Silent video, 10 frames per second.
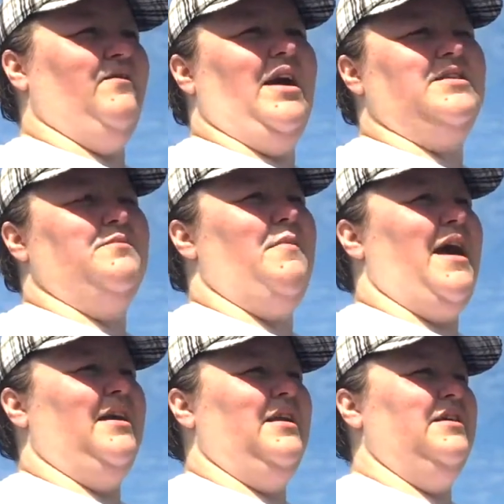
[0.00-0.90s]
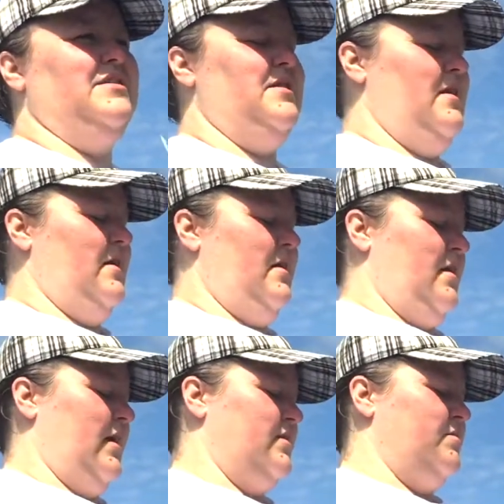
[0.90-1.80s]
I've got some magnets
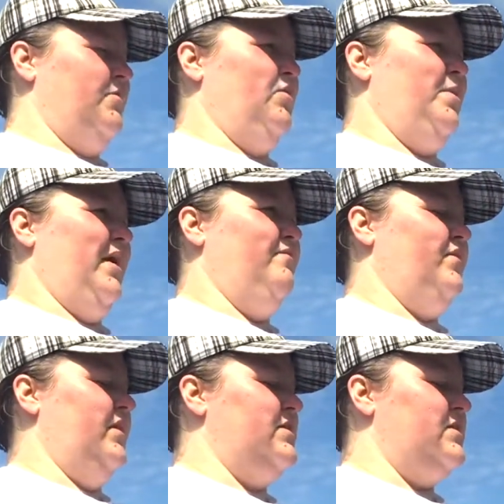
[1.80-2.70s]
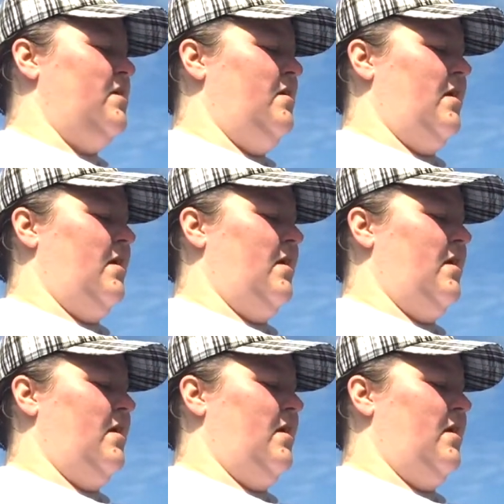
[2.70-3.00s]
and some little pamphlets